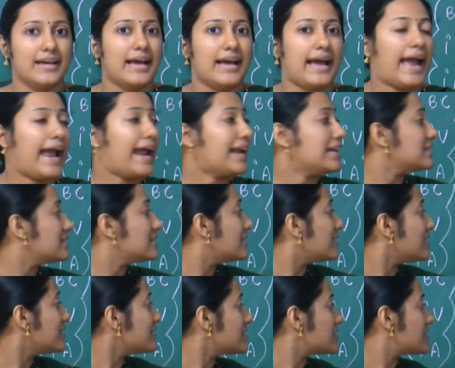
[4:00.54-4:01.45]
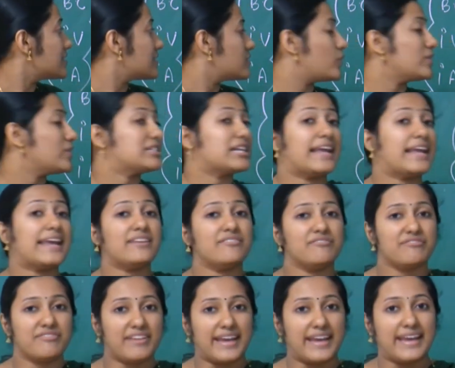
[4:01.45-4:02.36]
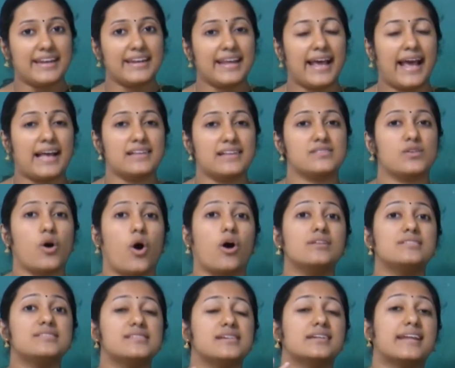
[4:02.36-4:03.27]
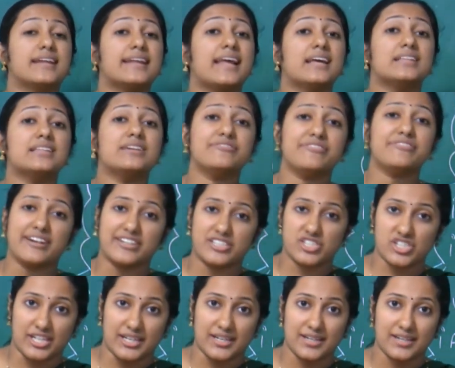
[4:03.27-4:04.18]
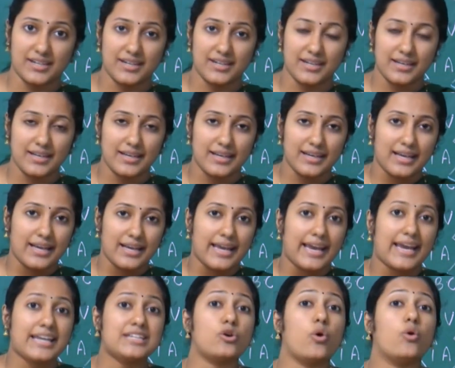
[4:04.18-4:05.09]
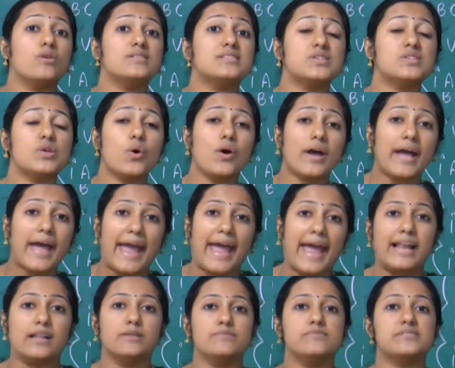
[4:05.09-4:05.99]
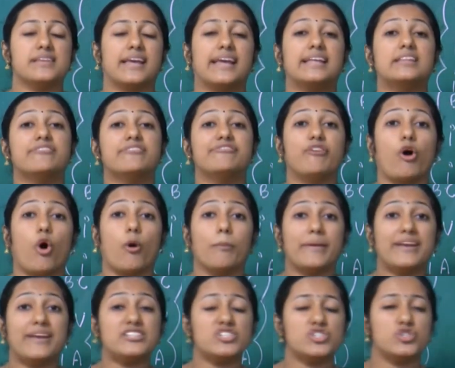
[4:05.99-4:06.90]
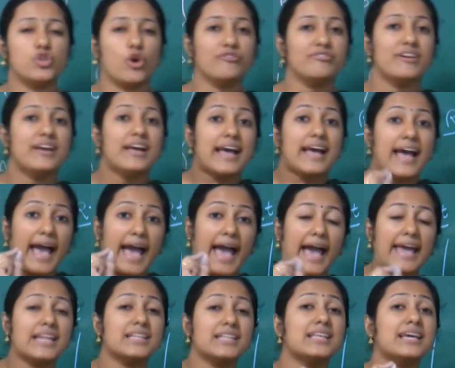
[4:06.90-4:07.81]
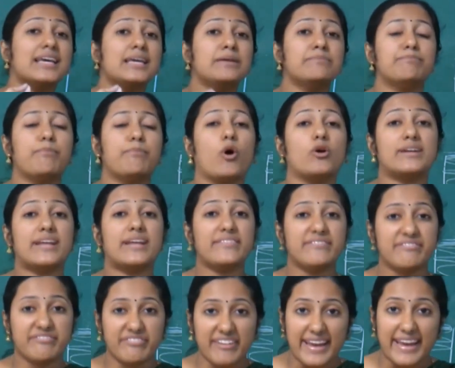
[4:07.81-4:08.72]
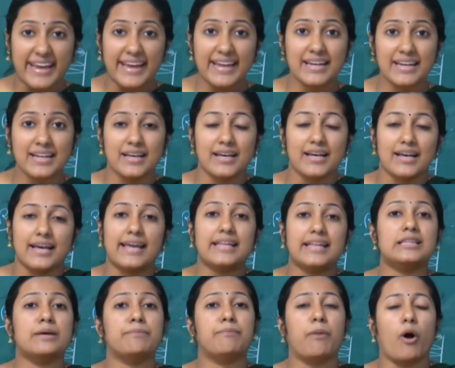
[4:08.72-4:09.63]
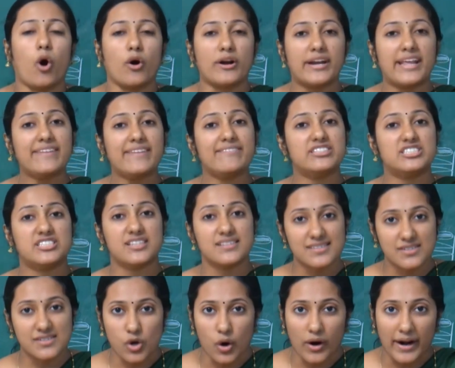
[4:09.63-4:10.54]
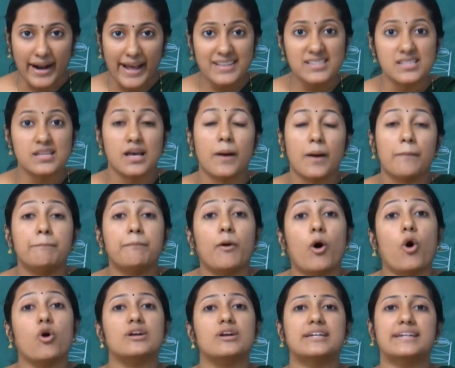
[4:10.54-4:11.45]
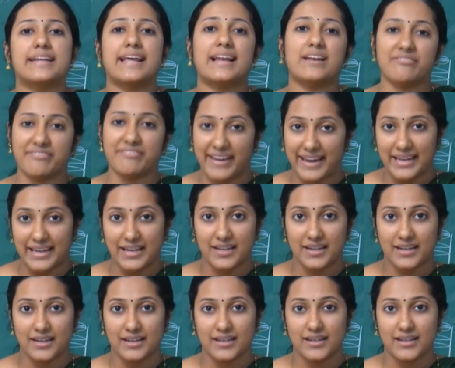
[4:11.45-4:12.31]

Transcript: And this vitelline vein has got certain other function. It also helps in the formation of another important vein in the body, which is known as portal vein.